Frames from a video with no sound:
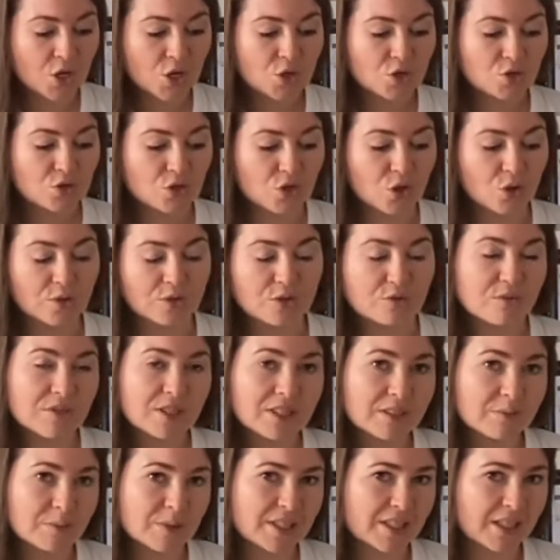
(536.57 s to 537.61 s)
So it's
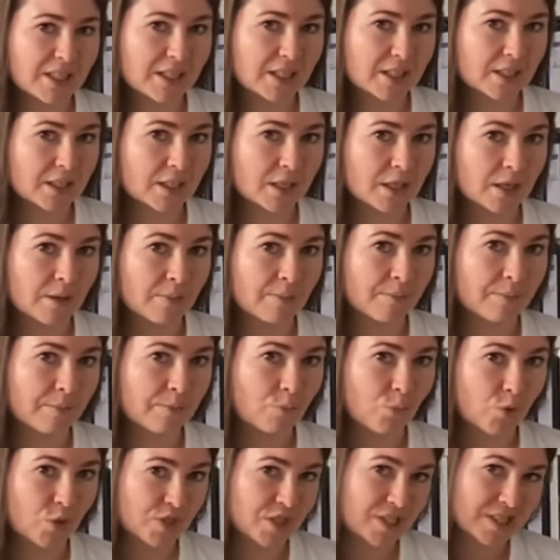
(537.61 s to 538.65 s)
really a bit like
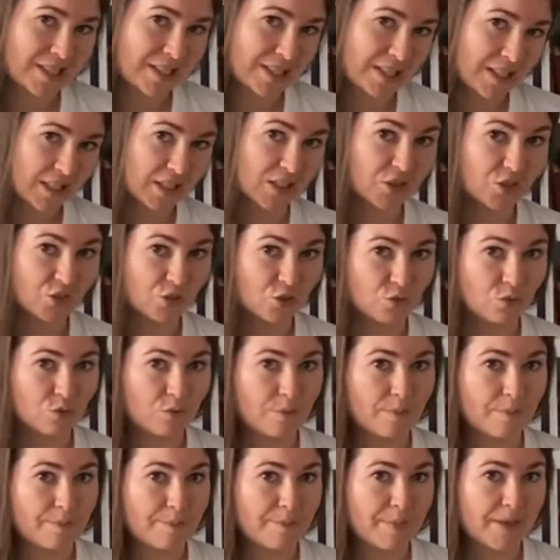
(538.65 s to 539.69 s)
what doesn't kill you
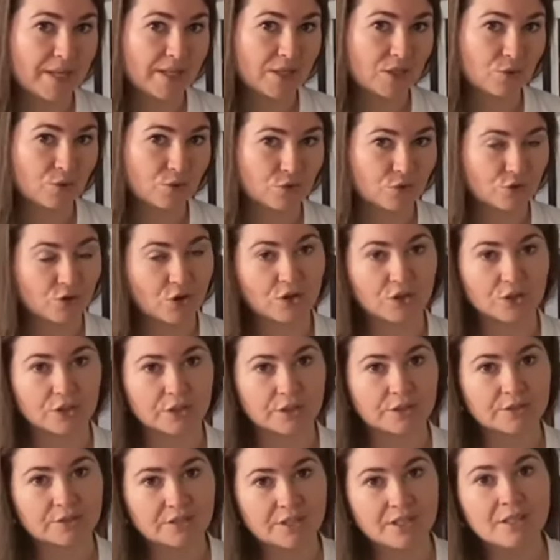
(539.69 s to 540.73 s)
make you stronger.
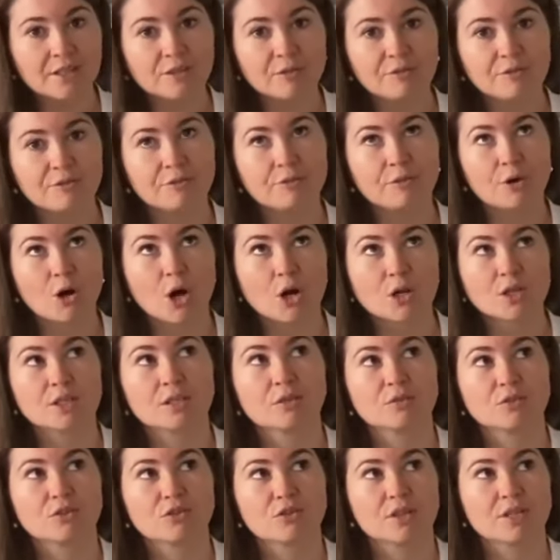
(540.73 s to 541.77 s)
Think of
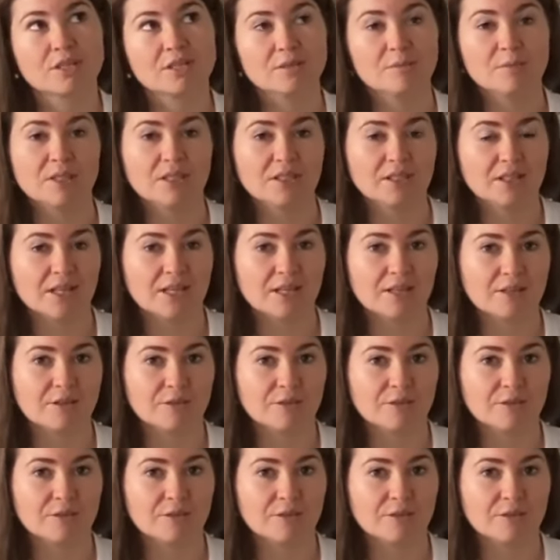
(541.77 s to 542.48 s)
oxidative stress a bit like,